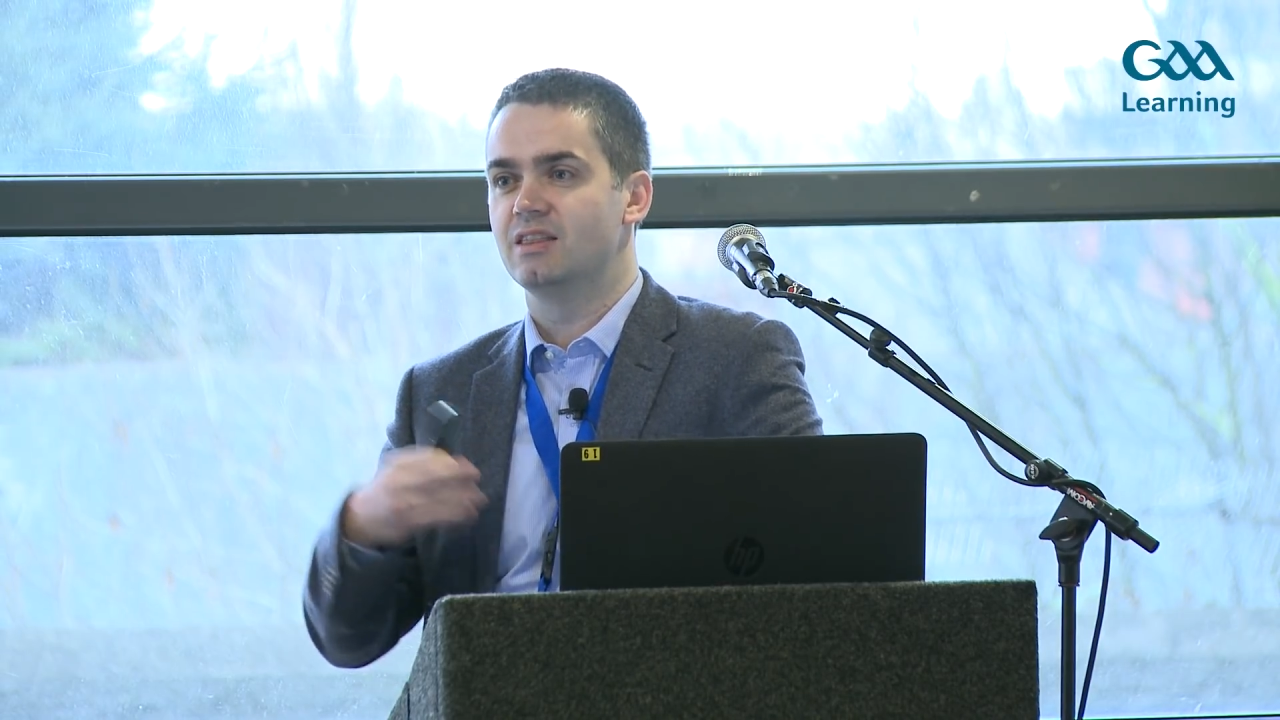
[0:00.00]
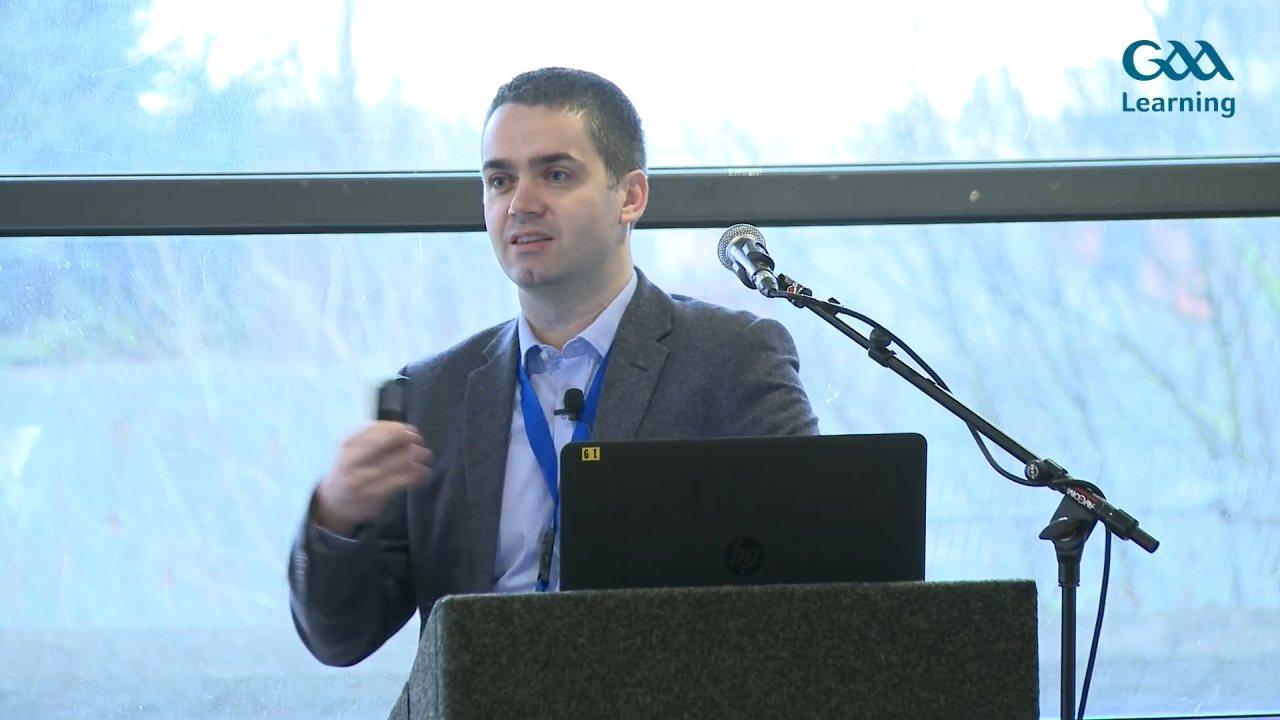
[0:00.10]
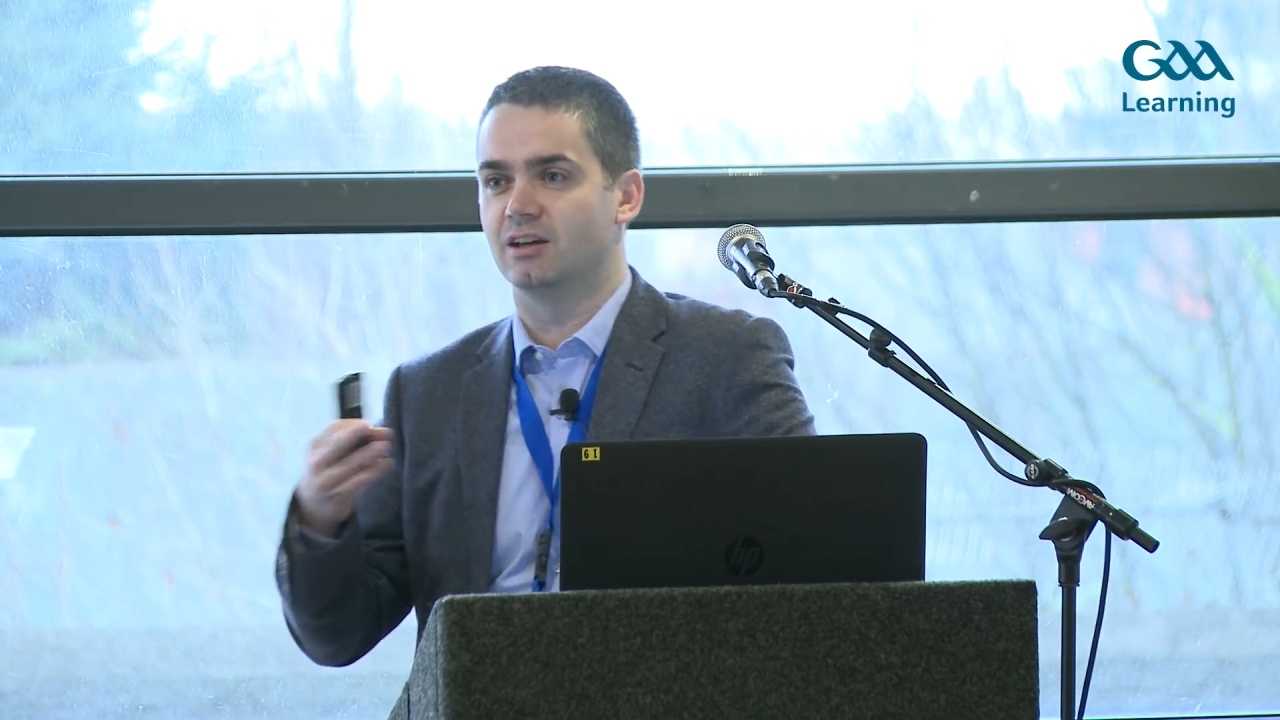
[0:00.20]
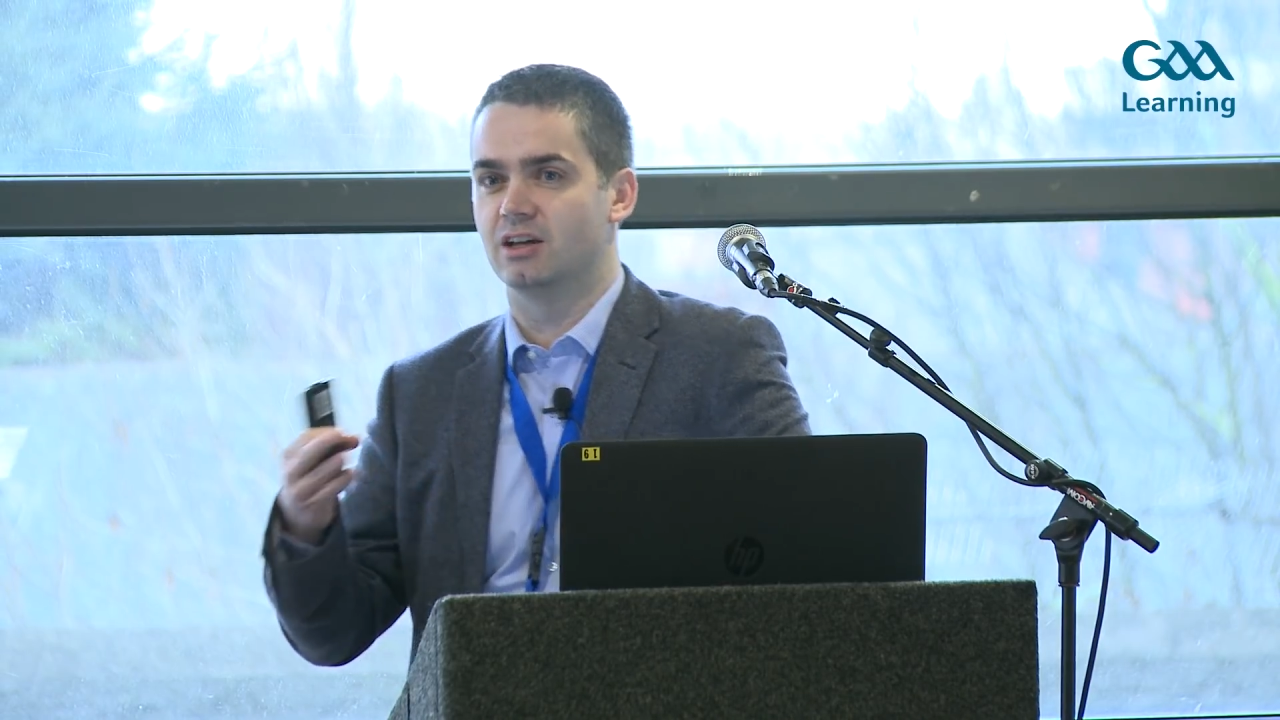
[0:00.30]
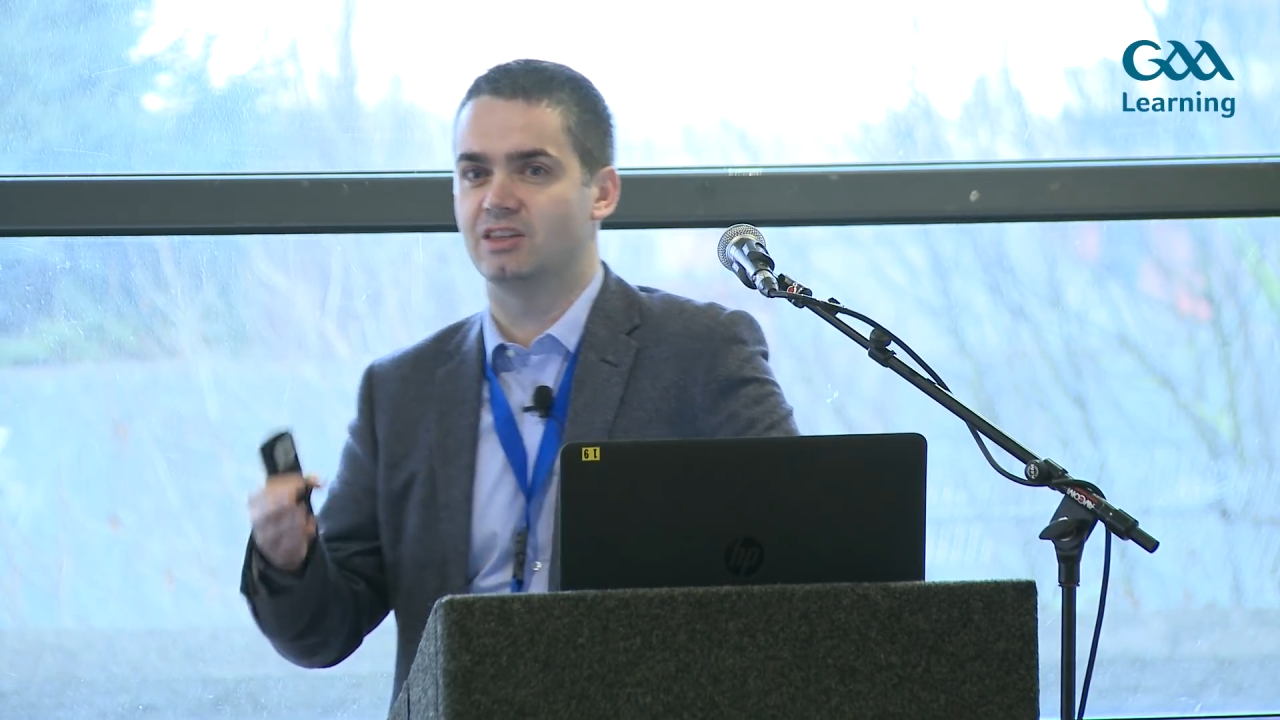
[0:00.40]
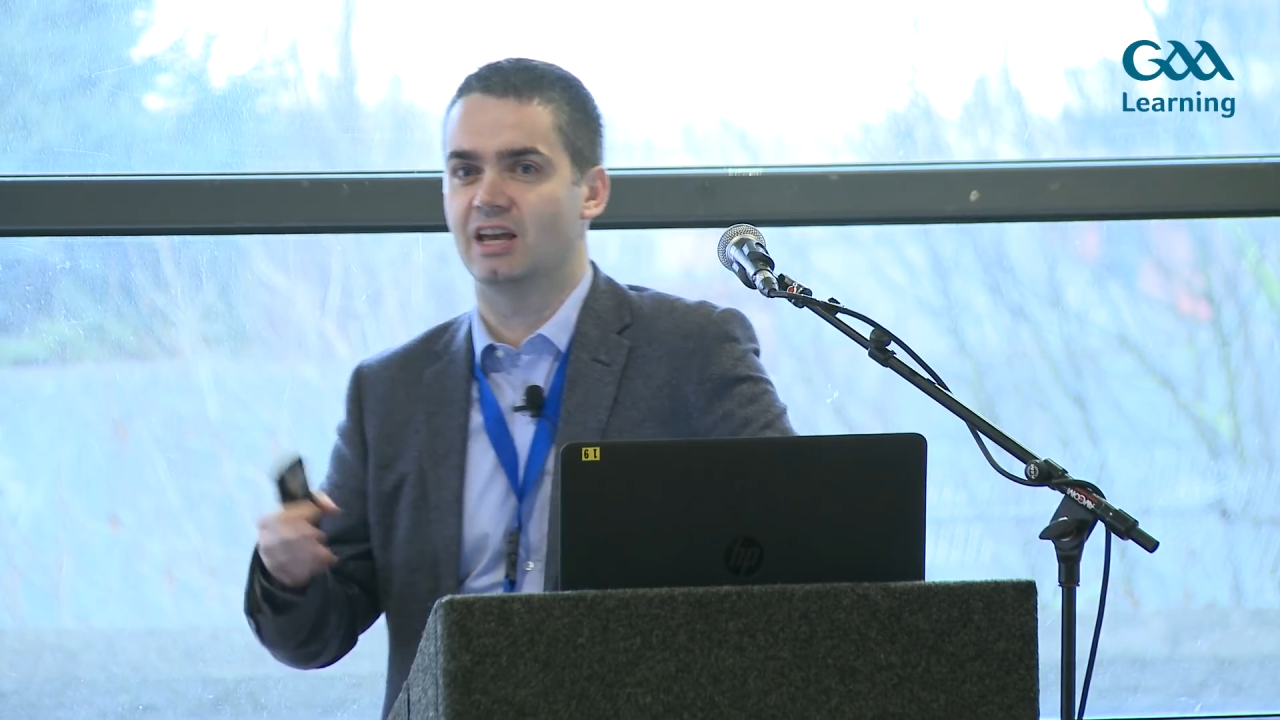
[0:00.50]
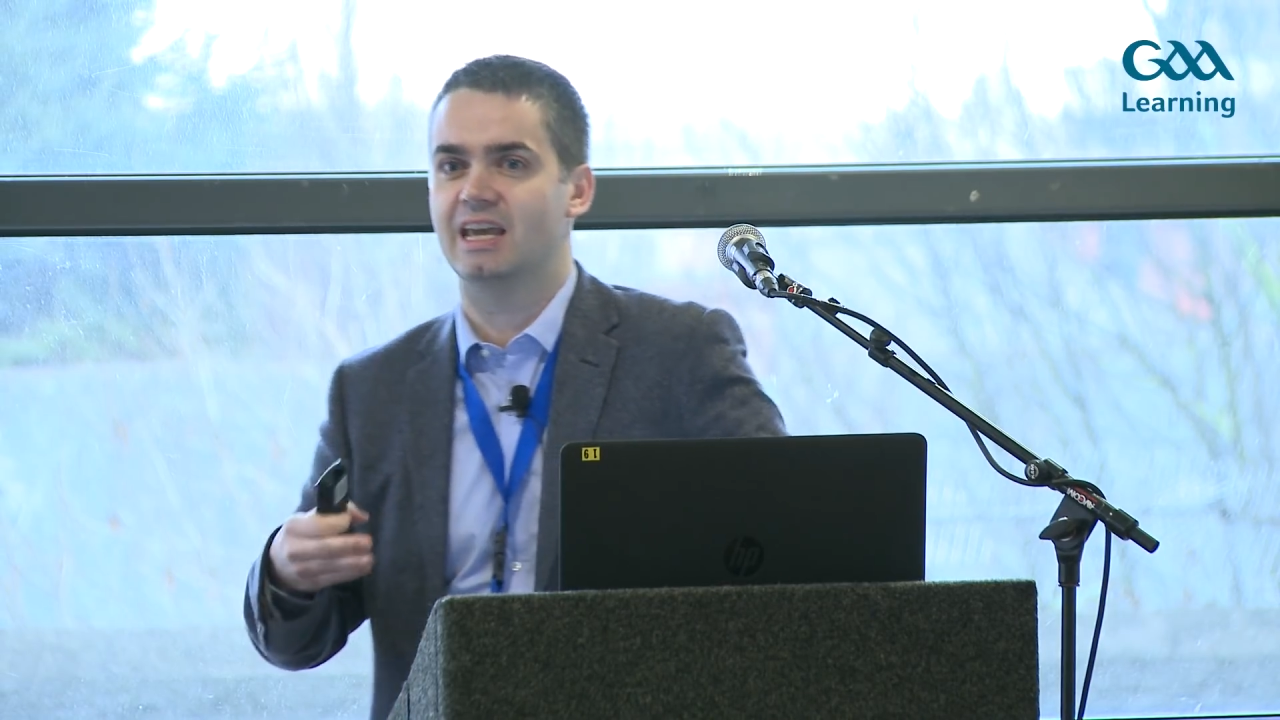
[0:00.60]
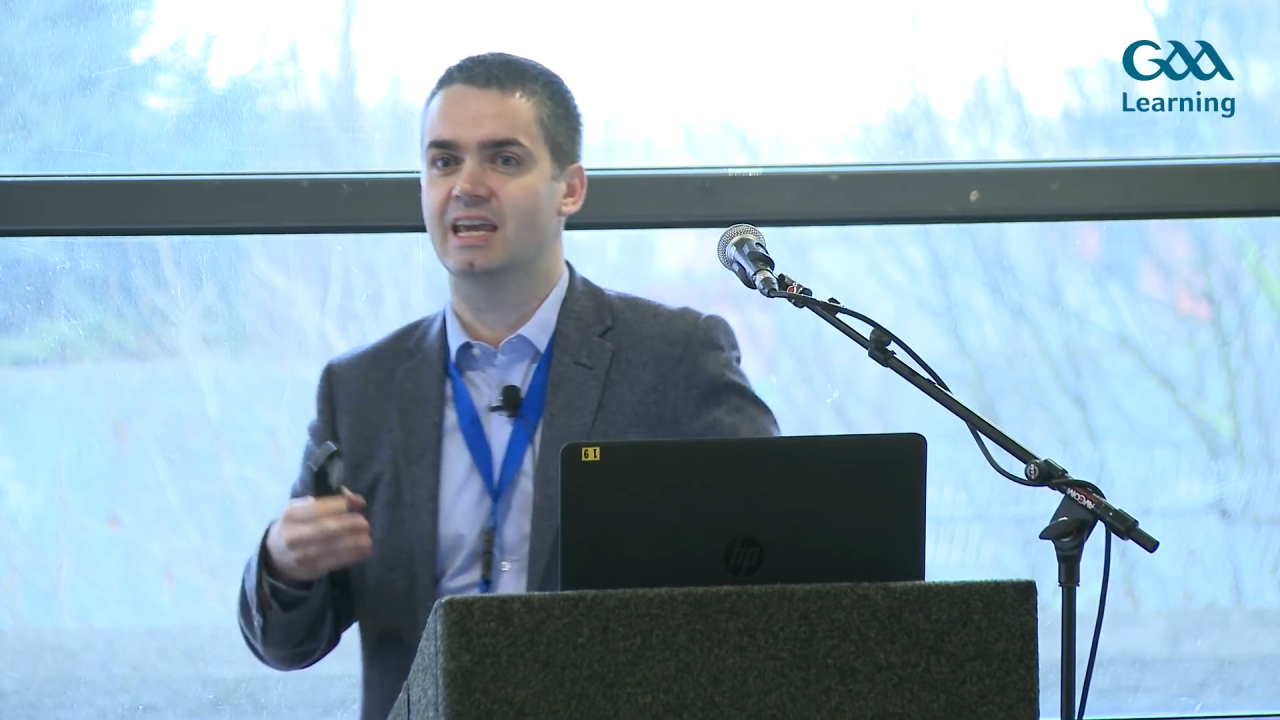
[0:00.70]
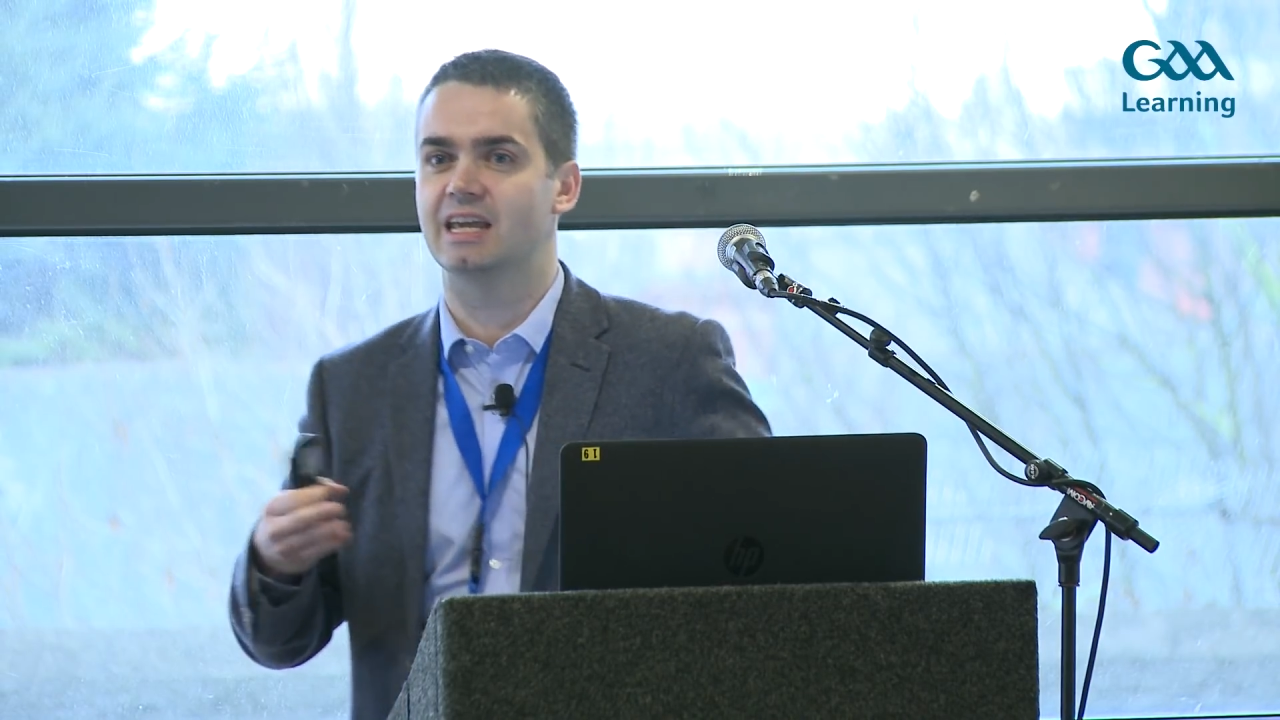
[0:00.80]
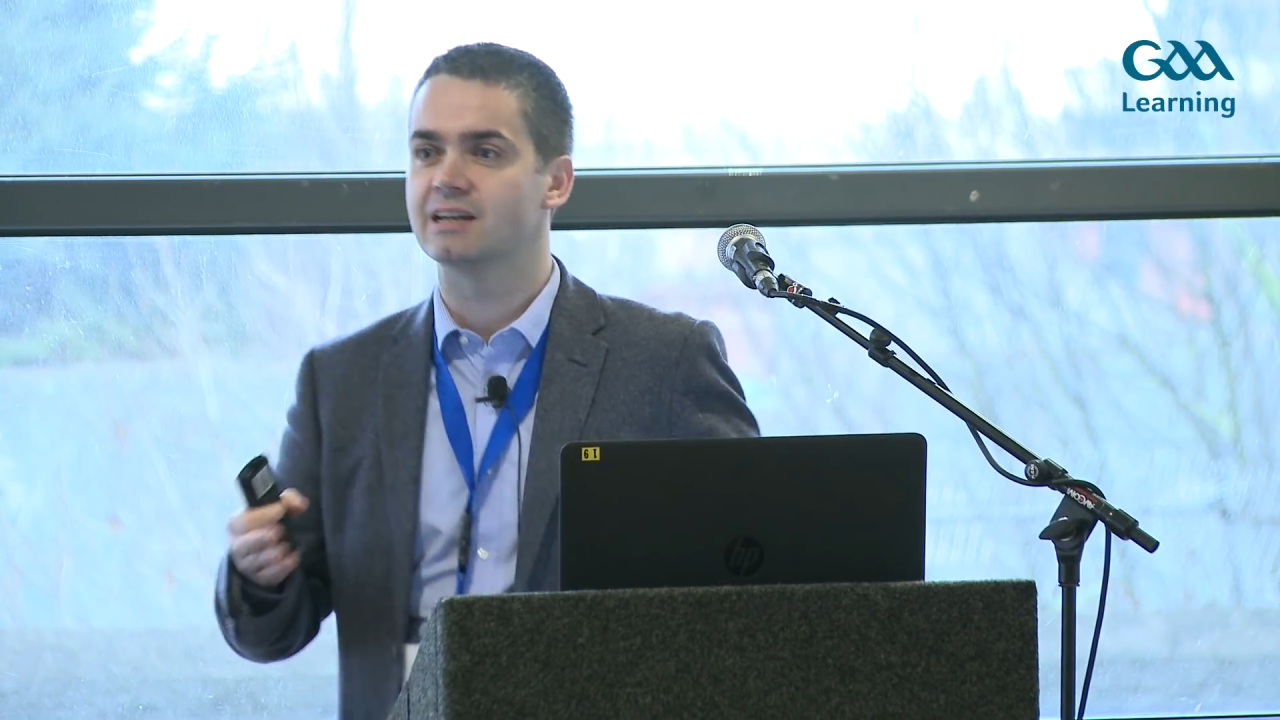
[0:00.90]
the
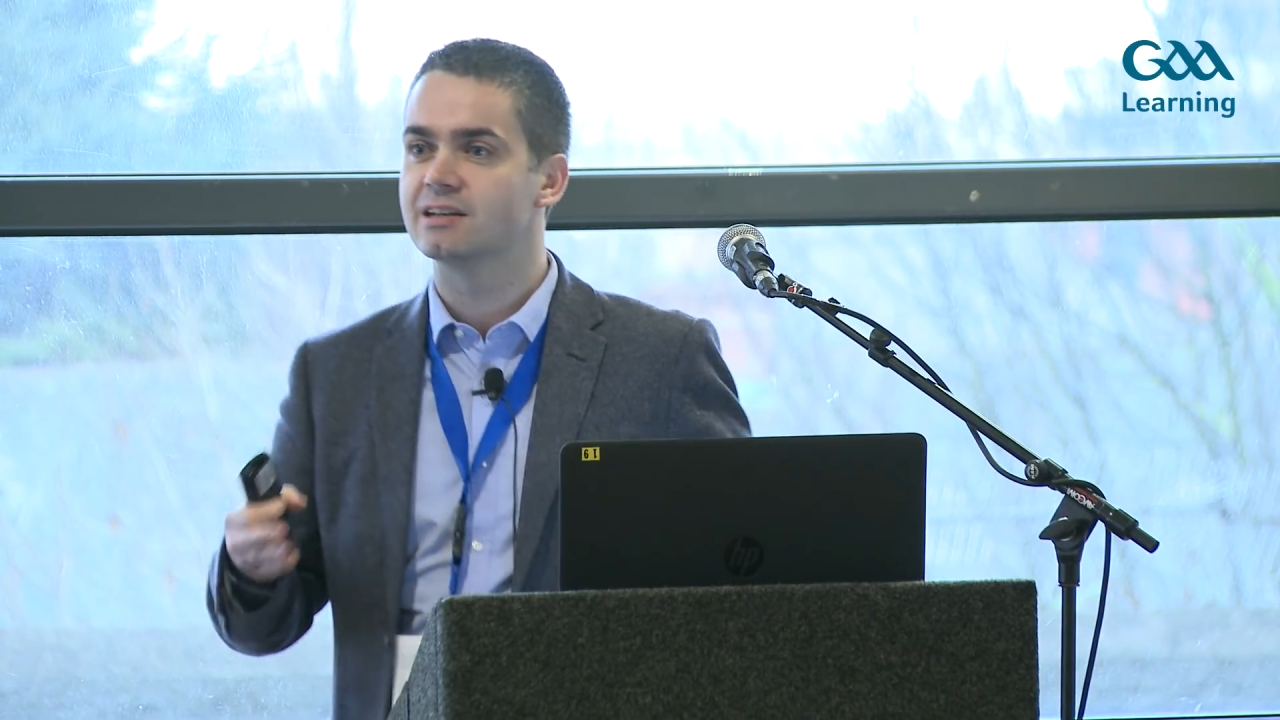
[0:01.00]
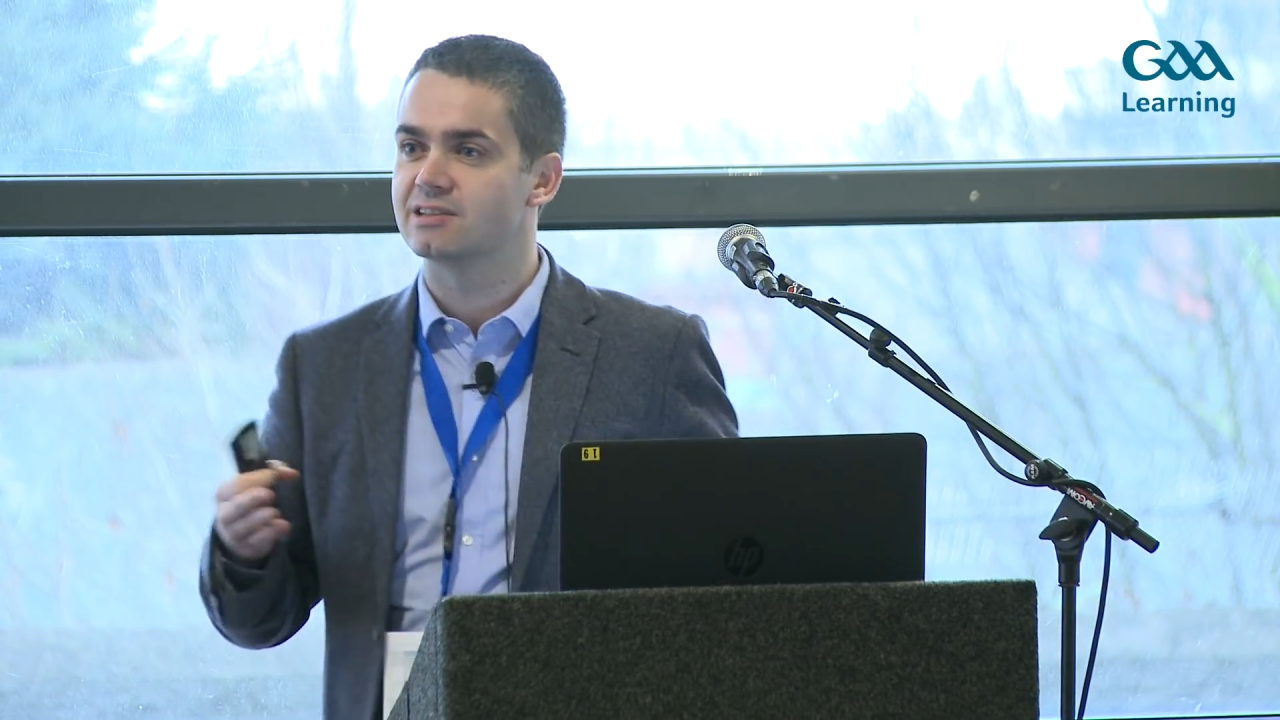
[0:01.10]
hidden,